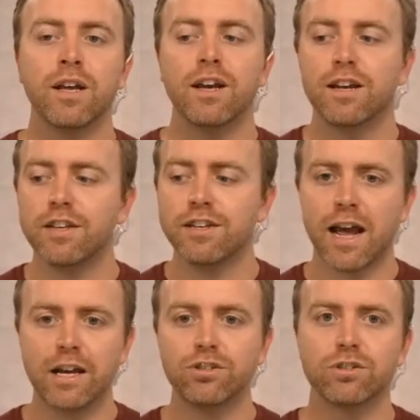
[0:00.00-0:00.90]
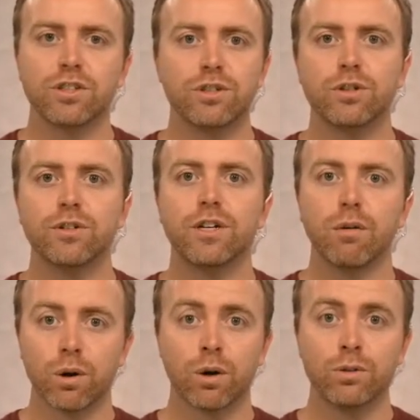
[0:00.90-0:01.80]
And then naturally during a
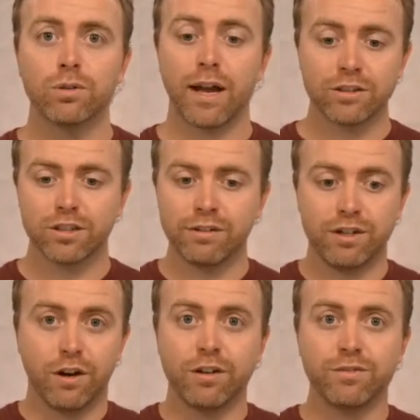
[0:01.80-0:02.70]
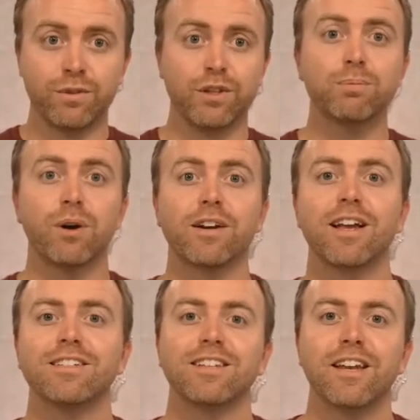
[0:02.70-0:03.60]
rehearsal, actually even on for this
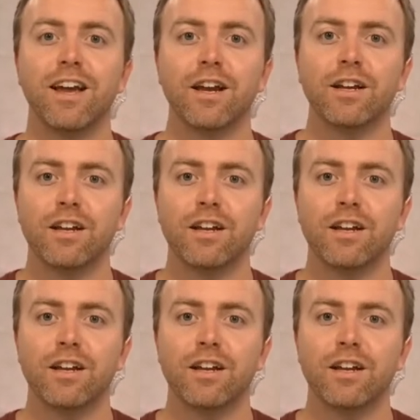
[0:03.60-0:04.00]
broadcast today,